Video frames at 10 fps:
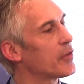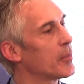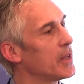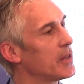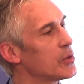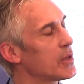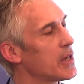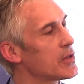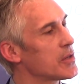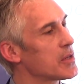from the
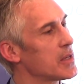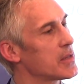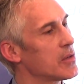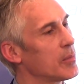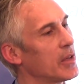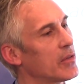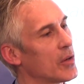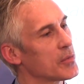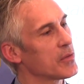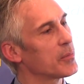education system in
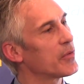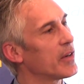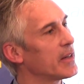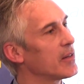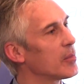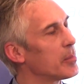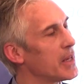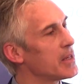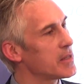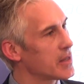terms of providing the
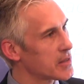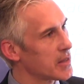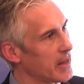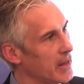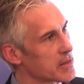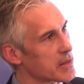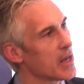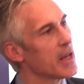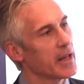basic skills